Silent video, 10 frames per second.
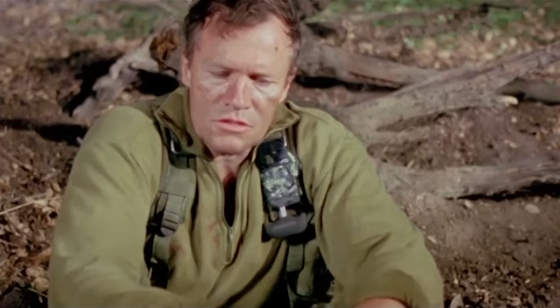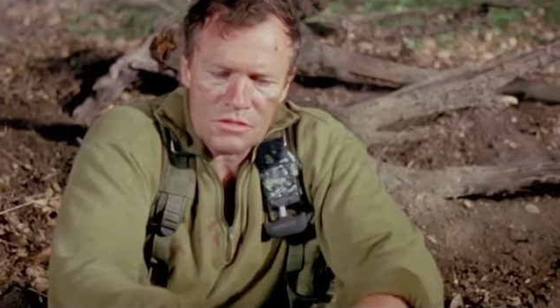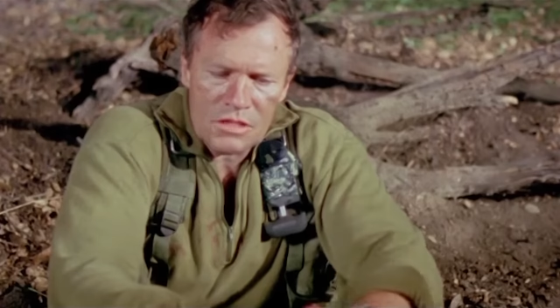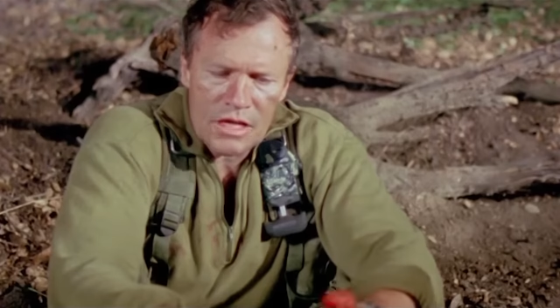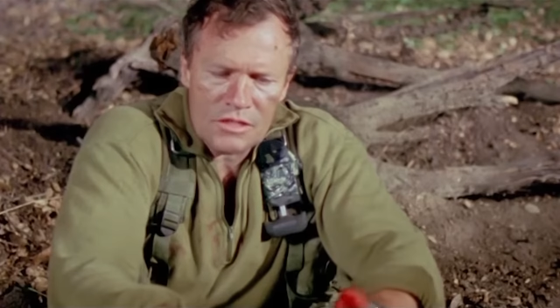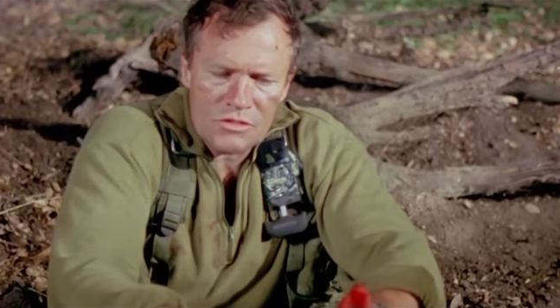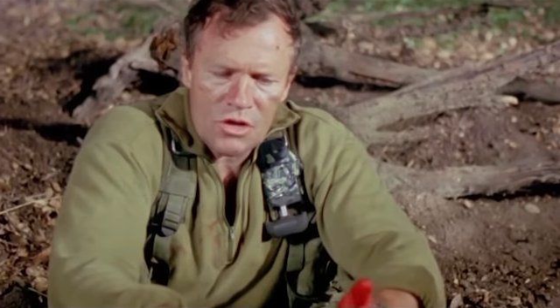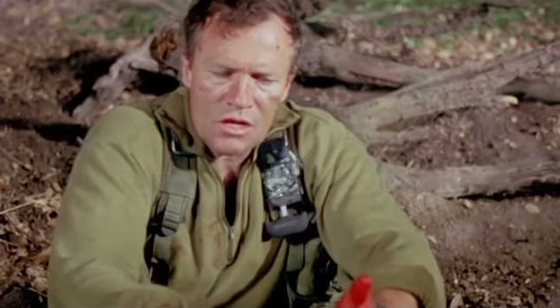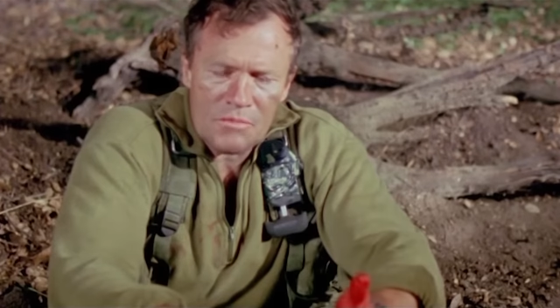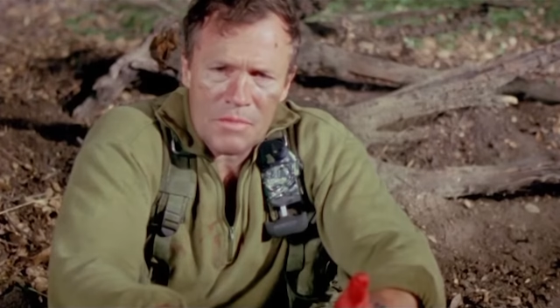then Leary
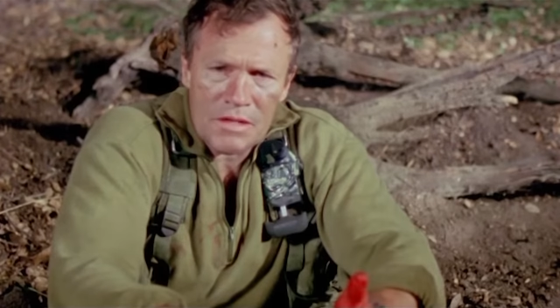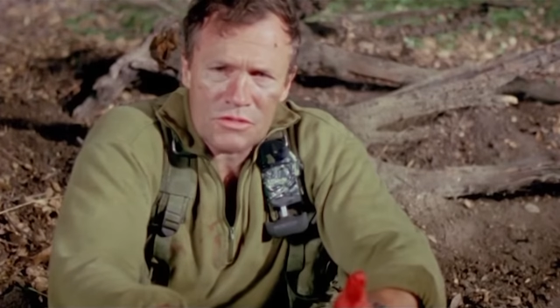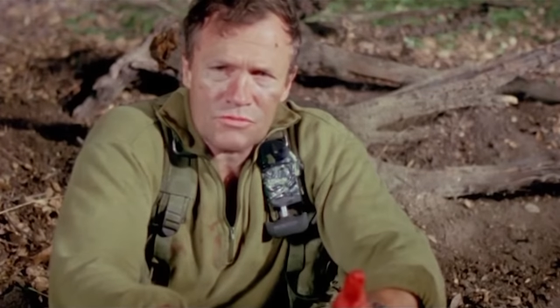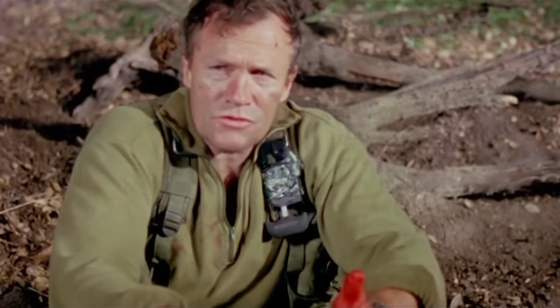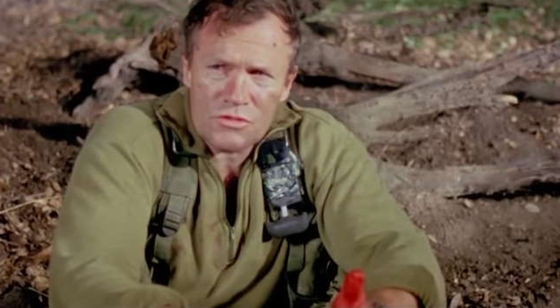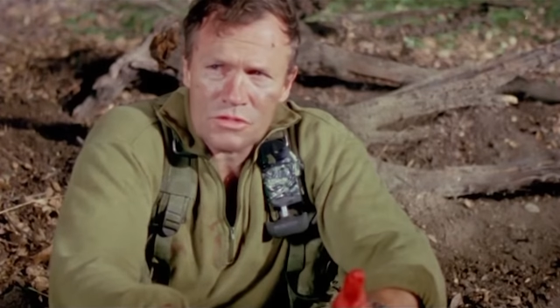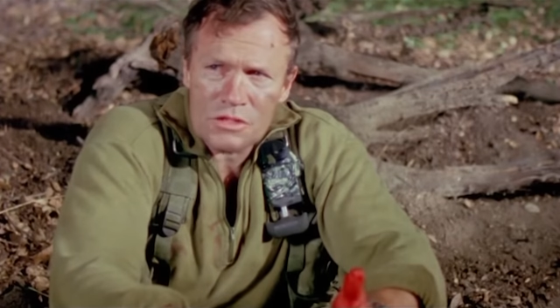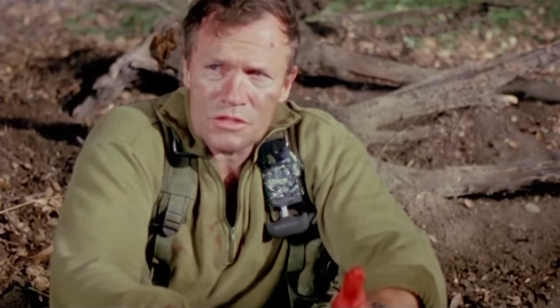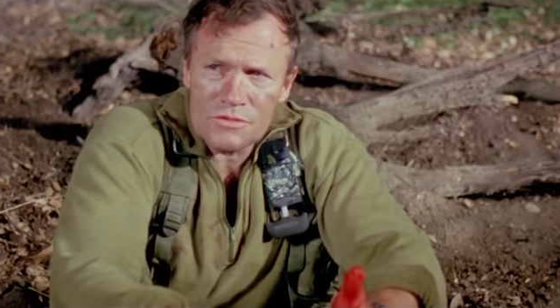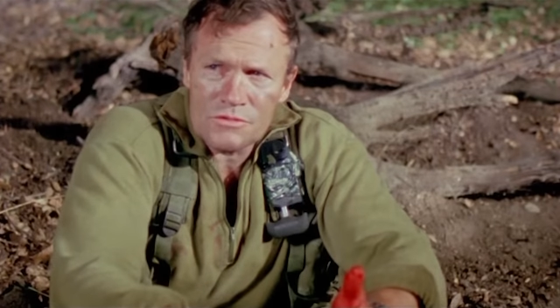babbles about some sh**,
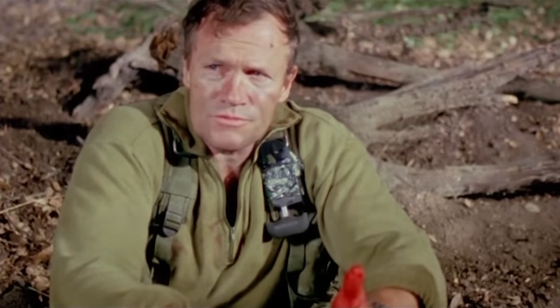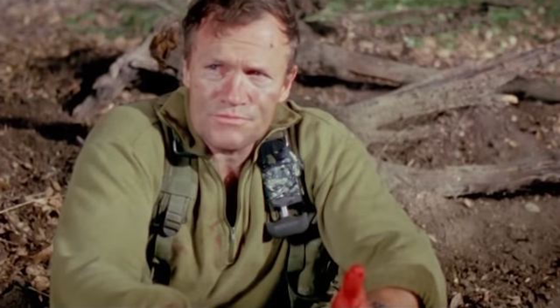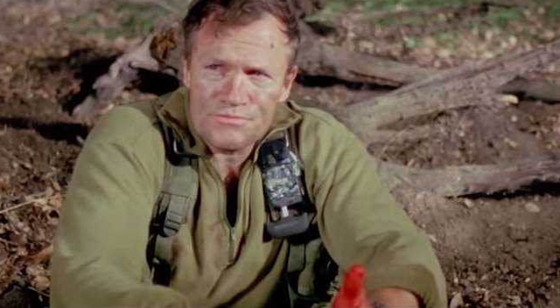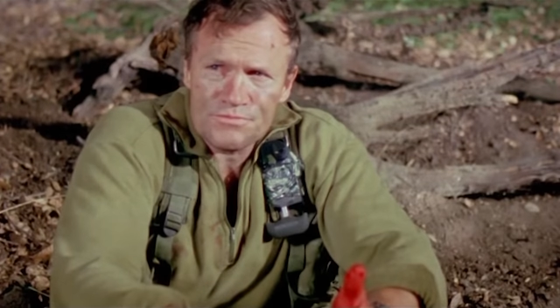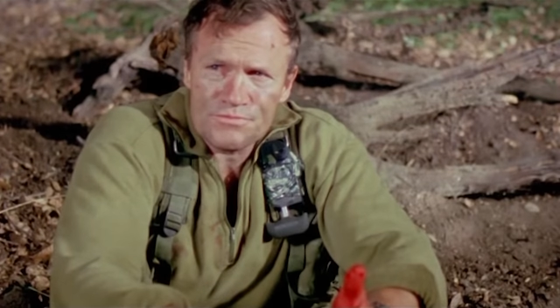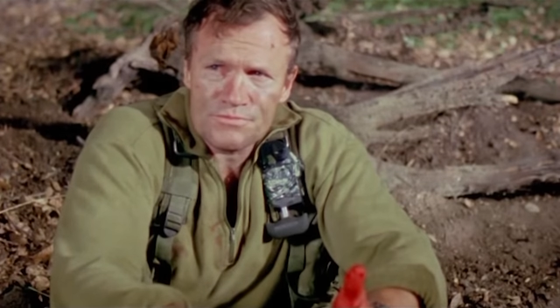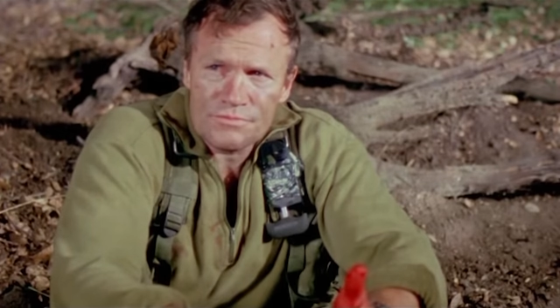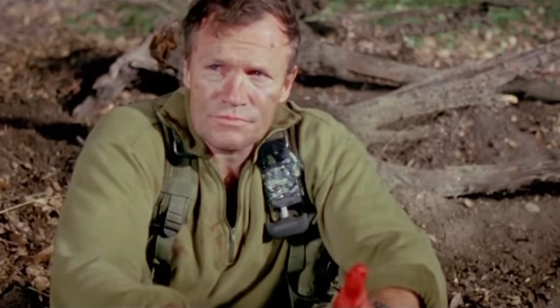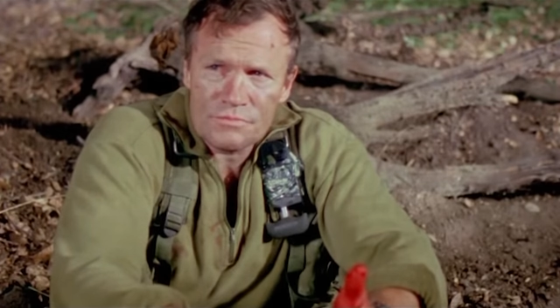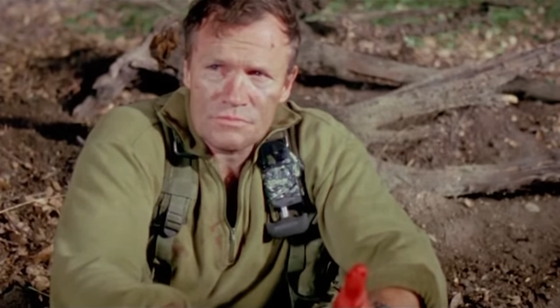trying to be dramatic.